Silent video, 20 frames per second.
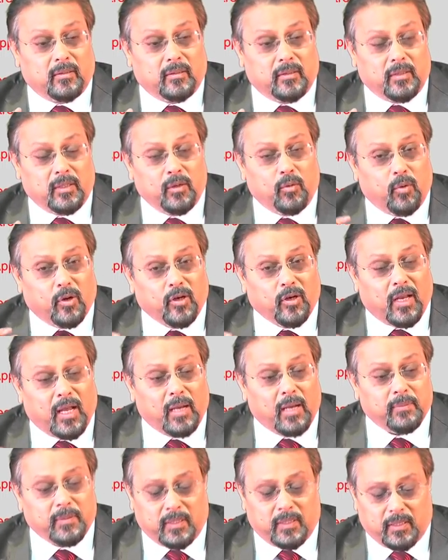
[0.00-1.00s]
What will
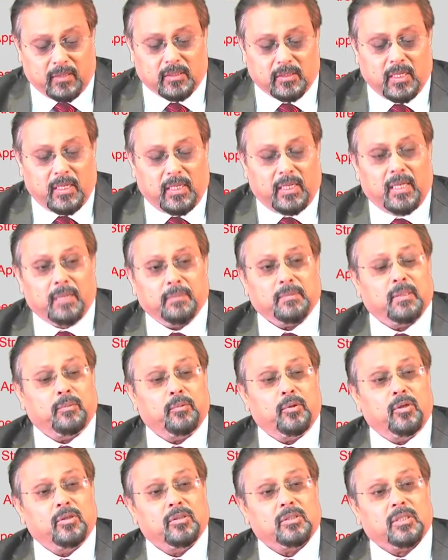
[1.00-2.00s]
happen is, if
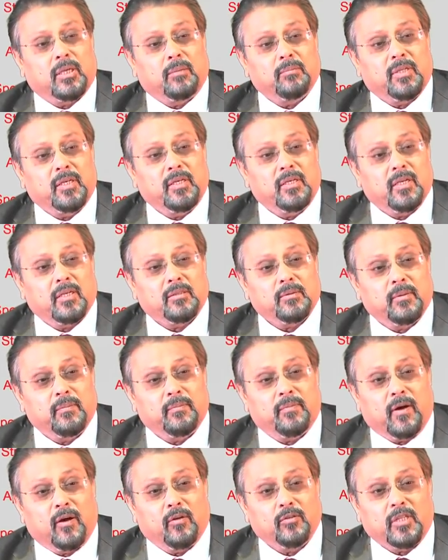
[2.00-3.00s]
suppose something has been
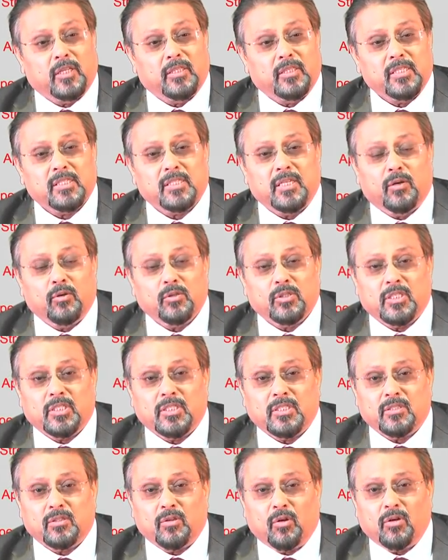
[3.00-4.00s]
found that this
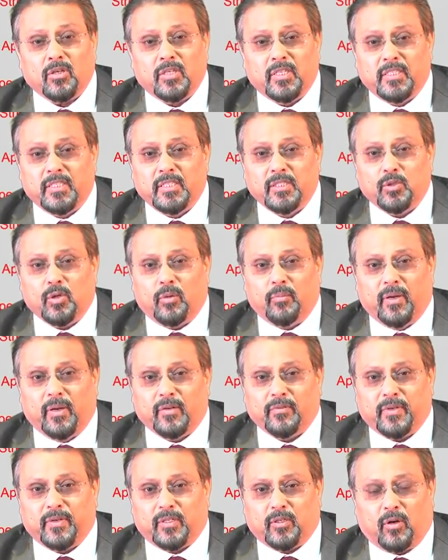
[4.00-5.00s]
negotiation is not leading to a
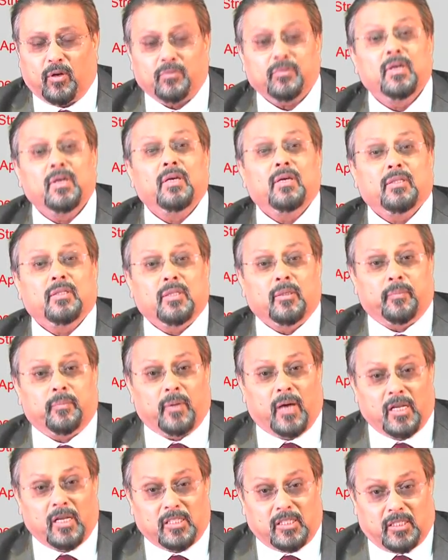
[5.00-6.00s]
benefit of the
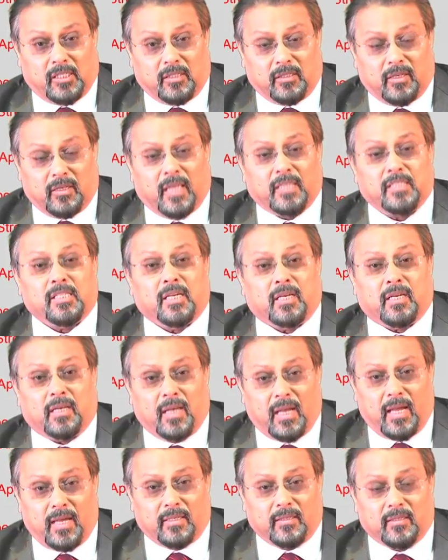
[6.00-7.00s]
party, like say
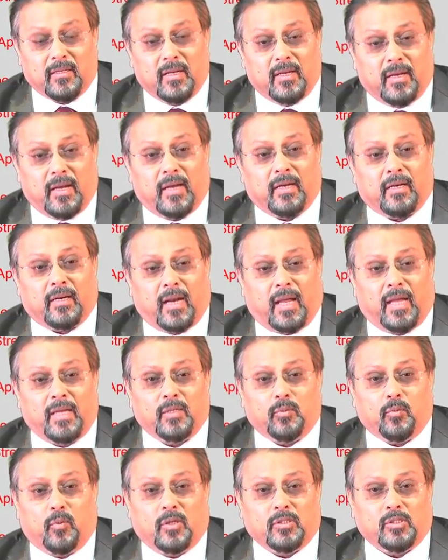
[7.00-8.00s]
client, and client
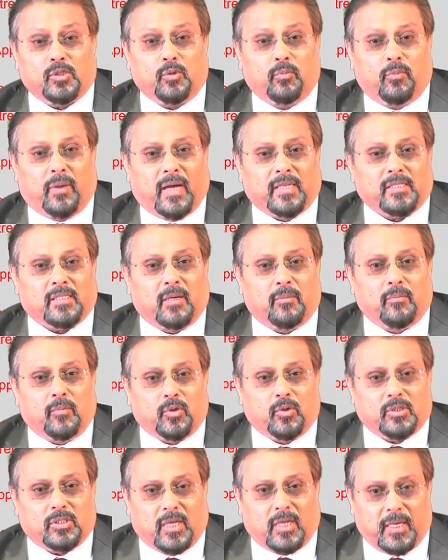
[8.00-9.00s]
wants to buy some
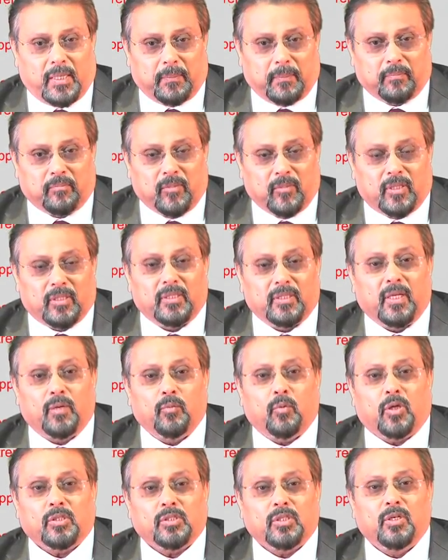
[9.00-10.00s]
more time, then
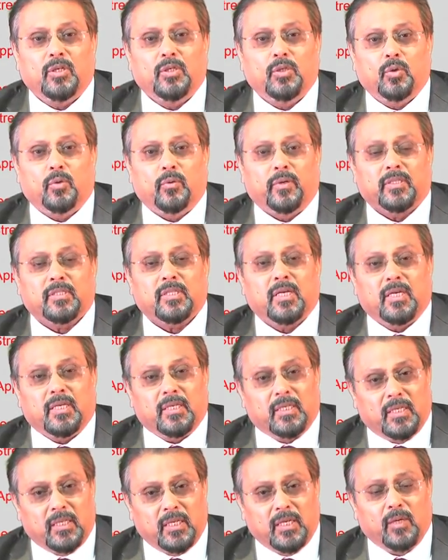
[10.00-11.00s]
what he'll do is
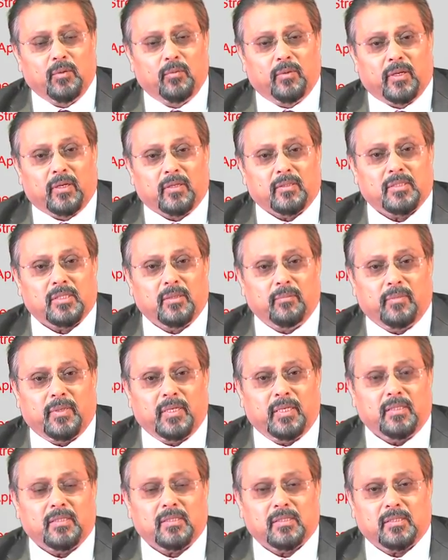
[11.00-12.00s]
he will
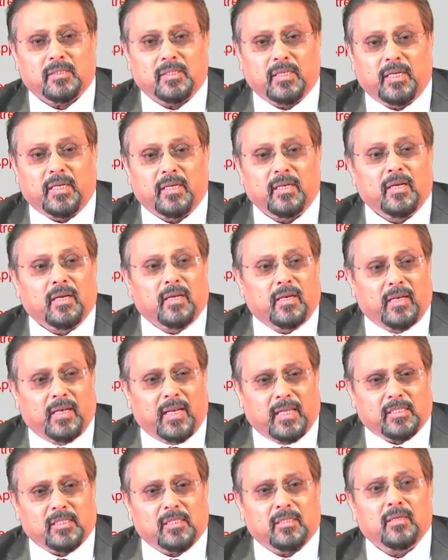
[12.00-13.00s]
simply say,
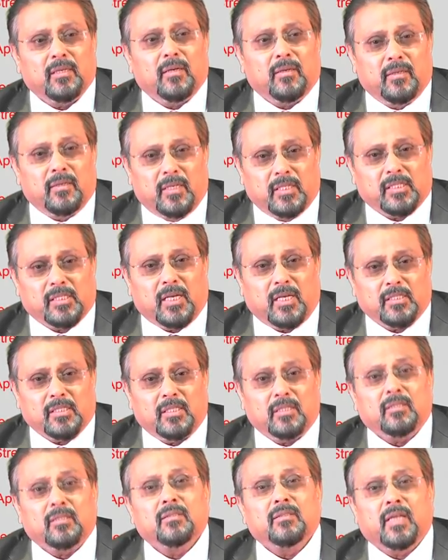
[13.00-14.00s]
let's discuss
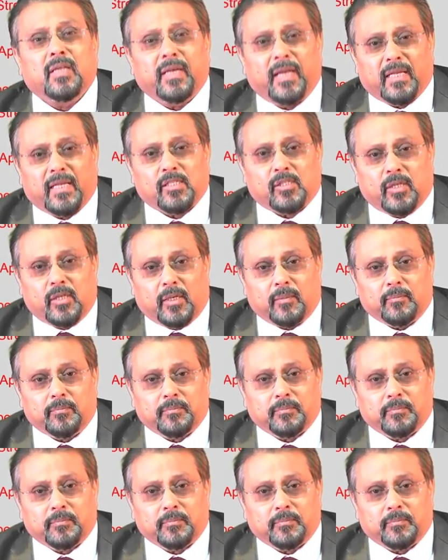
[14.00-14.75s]
it the next day.